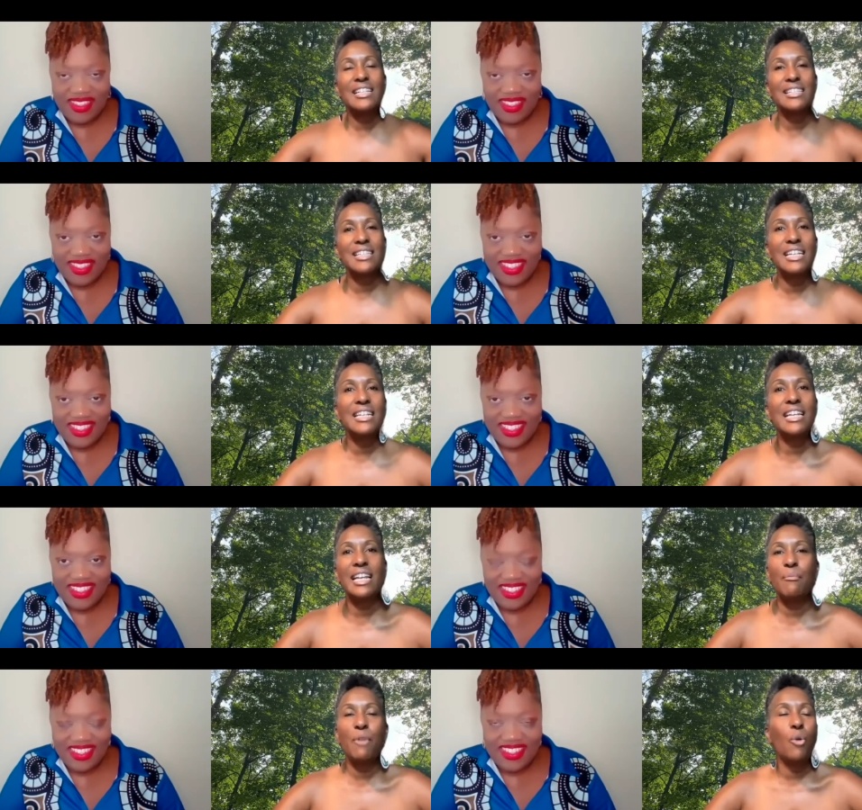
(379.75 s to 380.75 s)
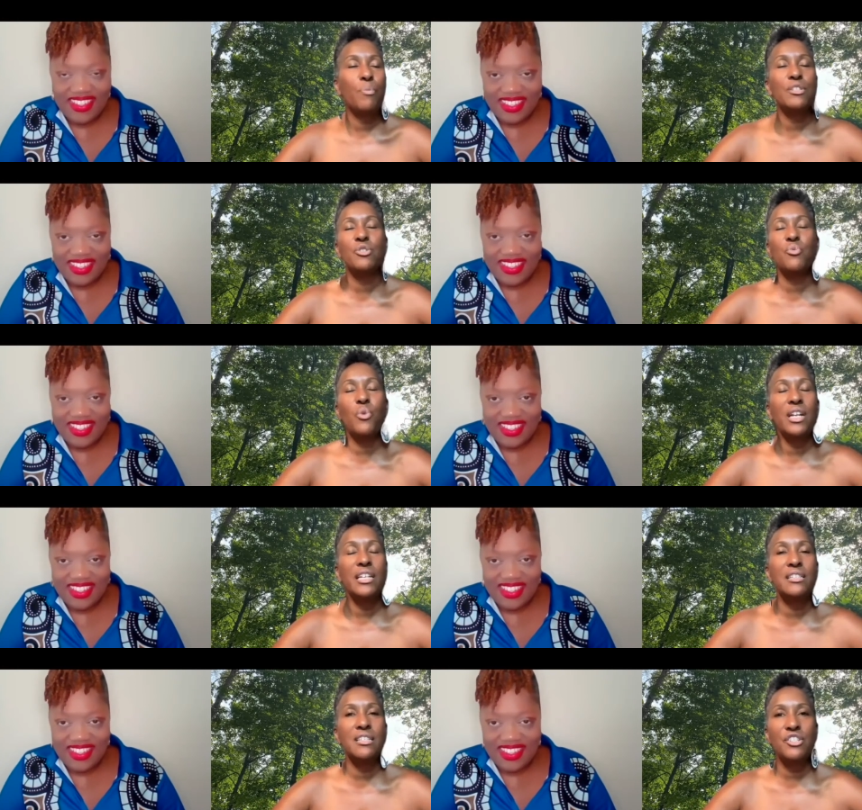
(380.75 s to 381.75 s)
Speaker 1: is leading, and I'm open to what
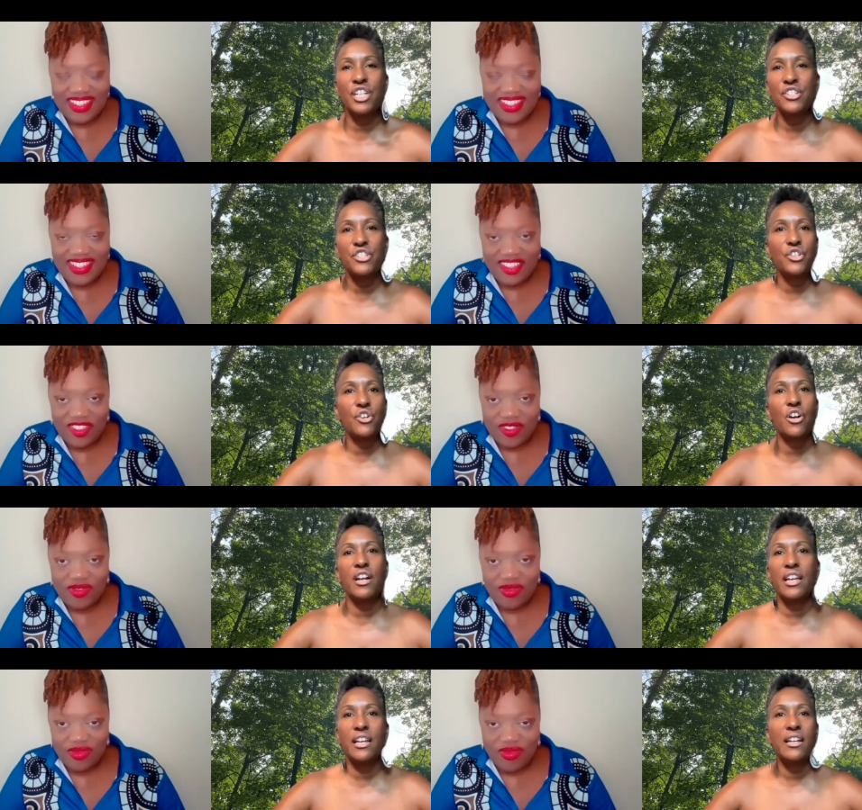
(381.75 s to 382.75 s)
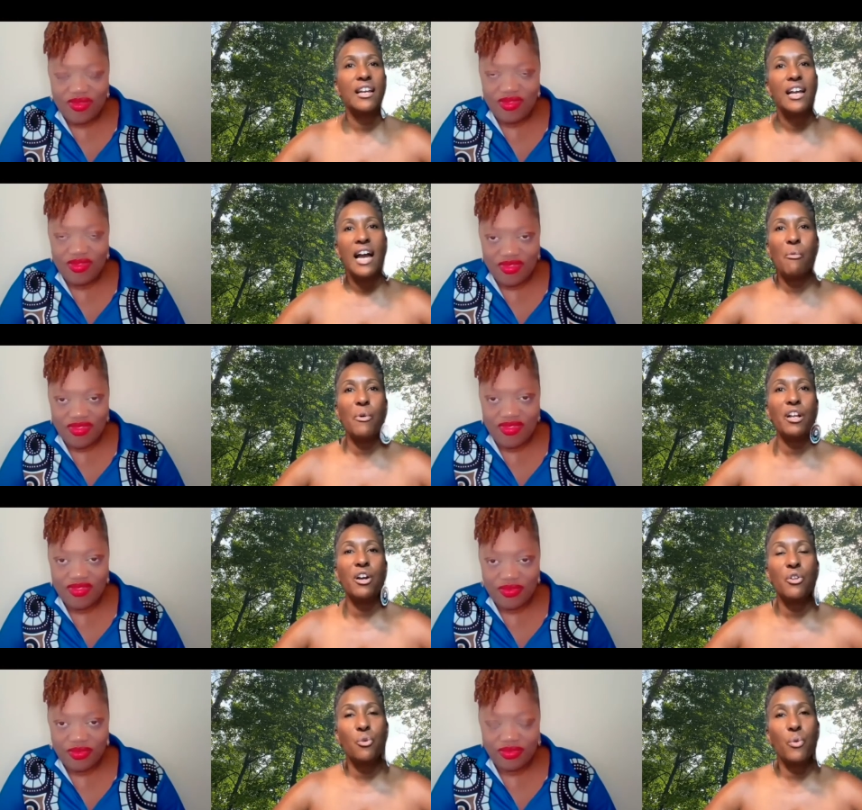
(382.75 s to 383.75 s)
his suggestions are. And I want to
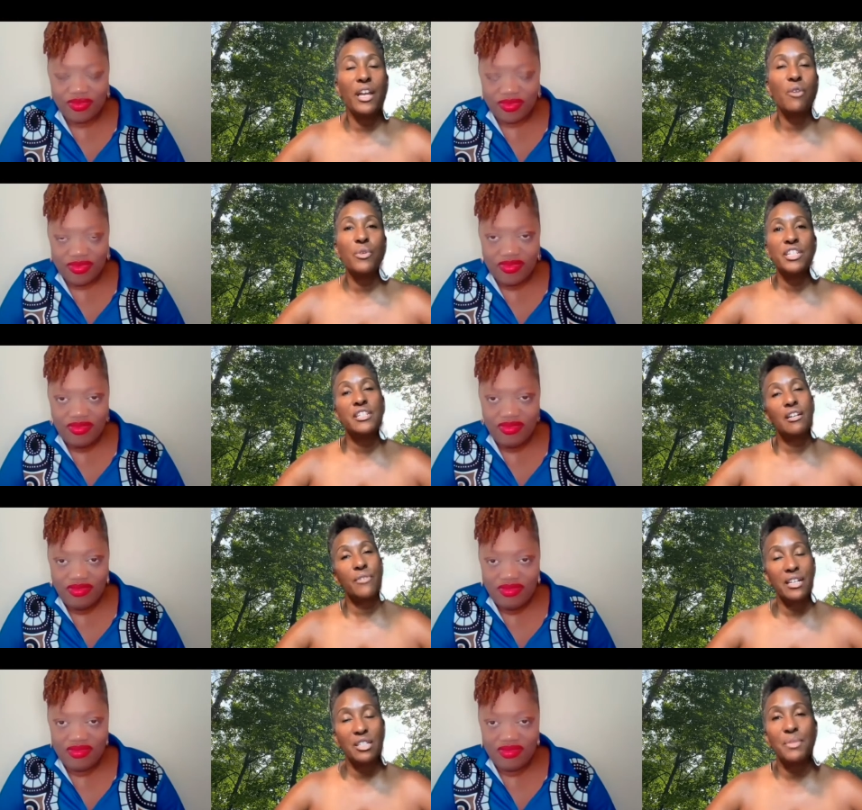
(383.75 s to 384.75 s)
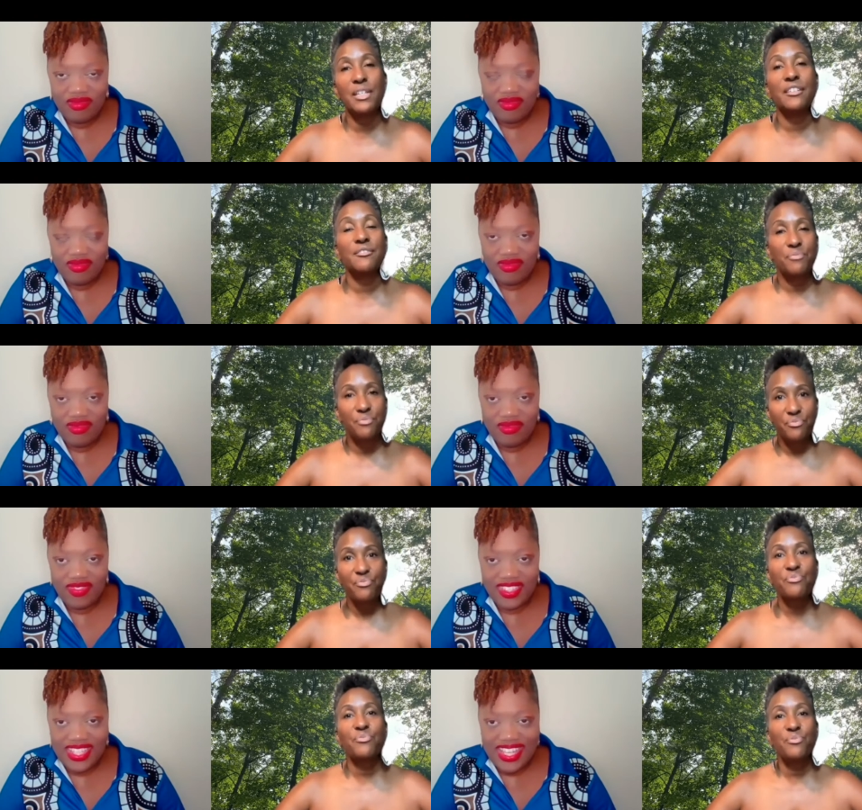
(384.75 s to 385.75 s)
go the way in which he directs me.
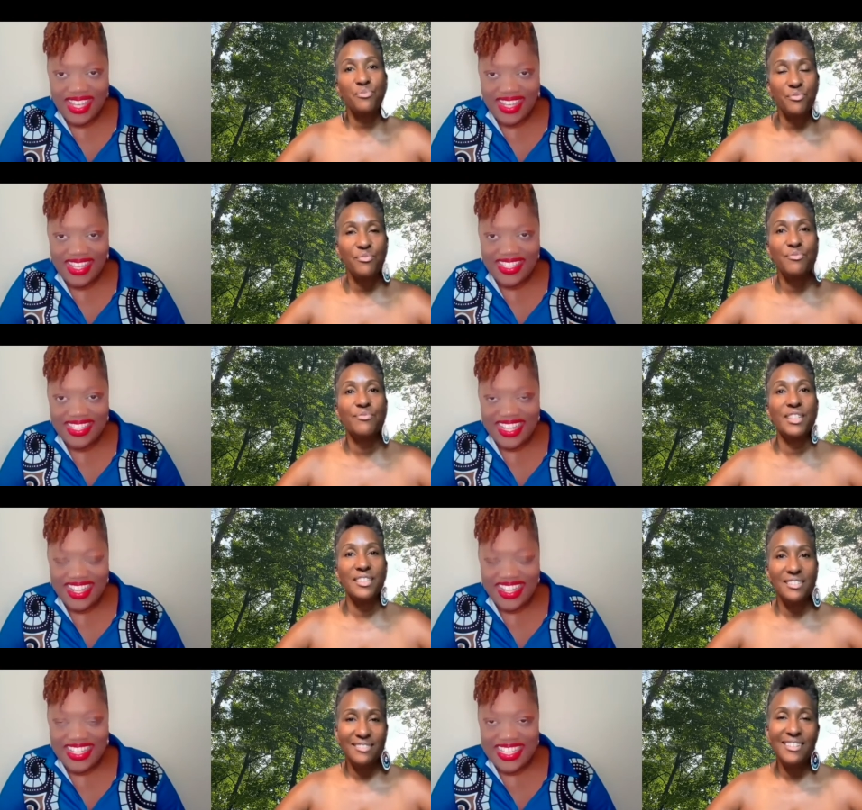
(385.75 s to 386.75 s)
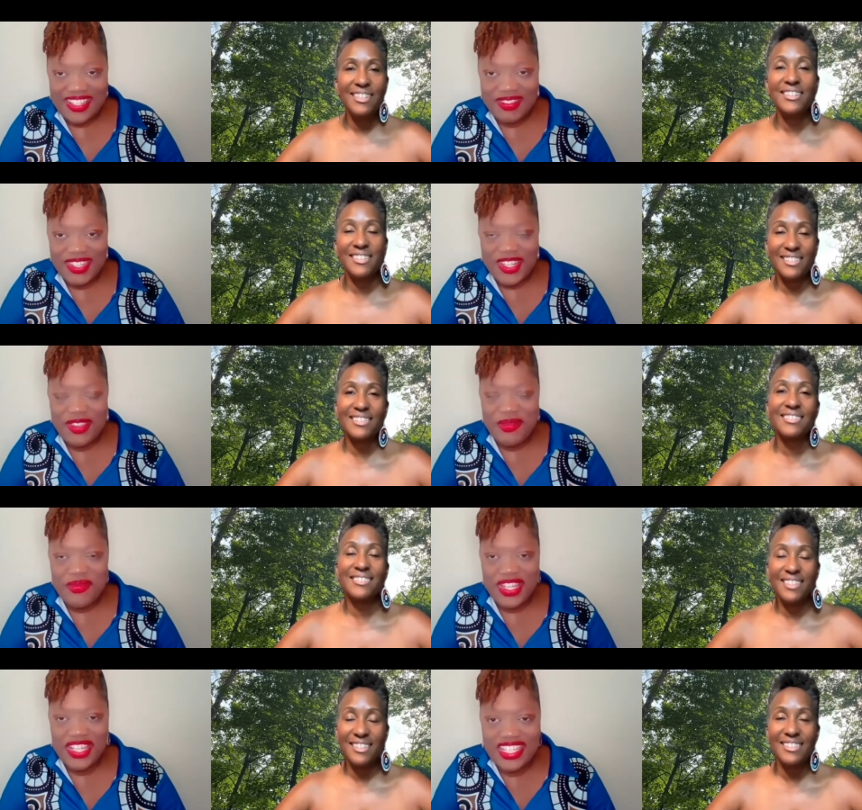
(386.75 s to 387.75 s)
Speaker 2: Yeah. Awesome. So you
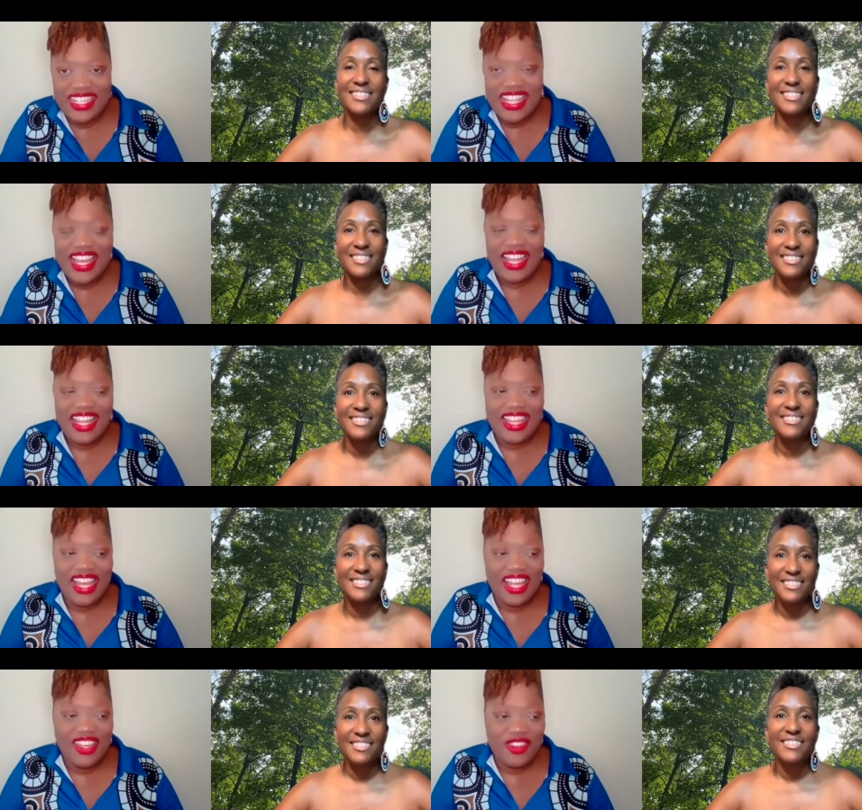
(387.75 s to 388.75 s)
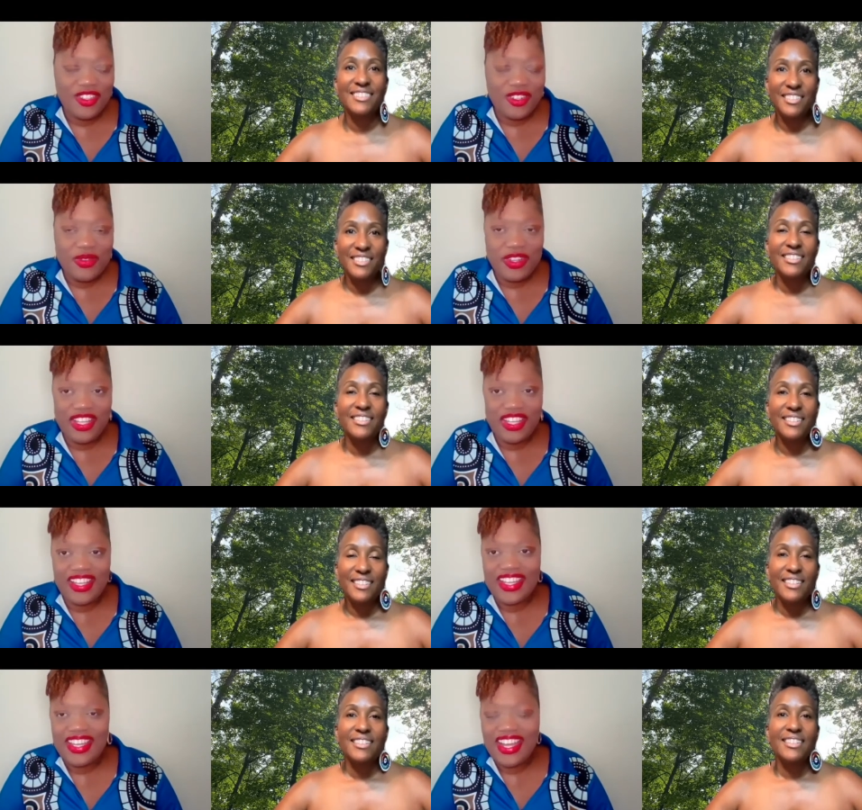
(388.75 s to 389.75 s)
mentioned that you're
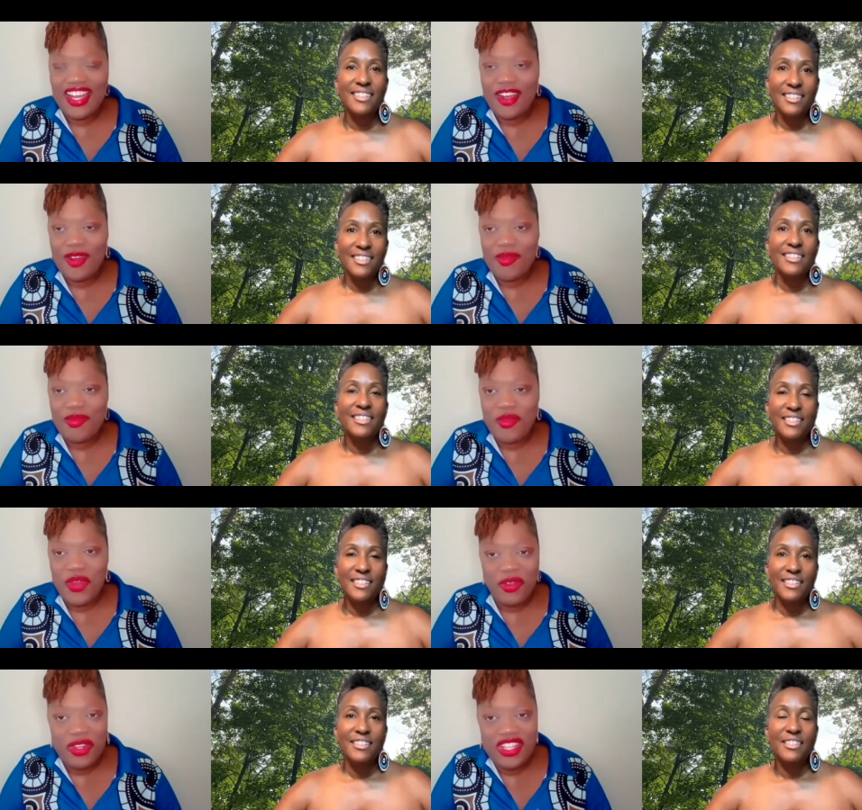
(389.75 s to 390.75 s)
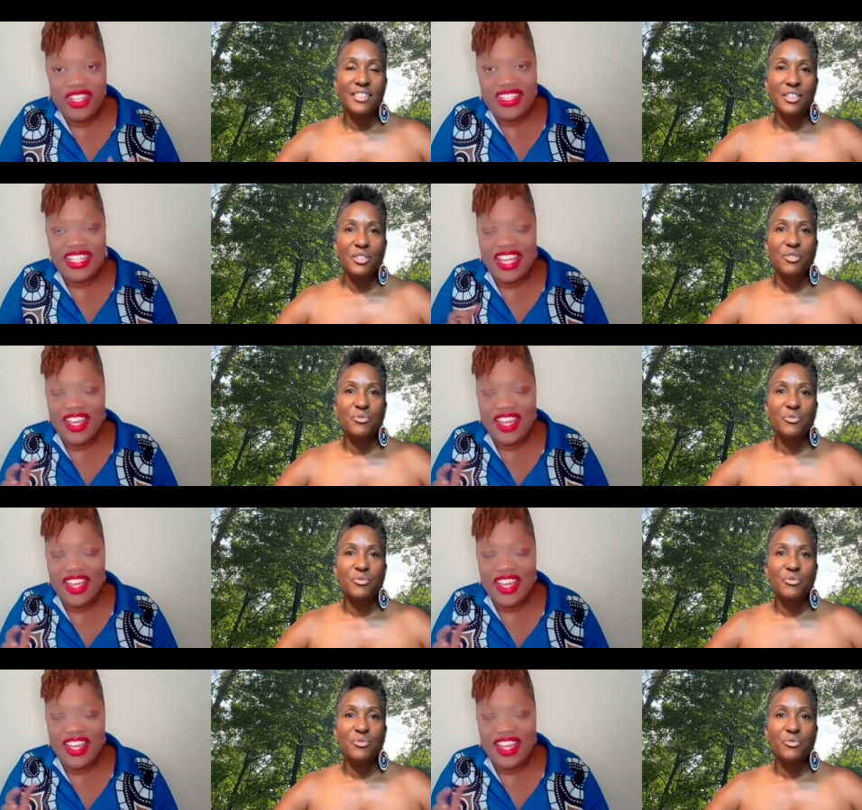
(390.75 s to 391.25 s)
doing um, wellness,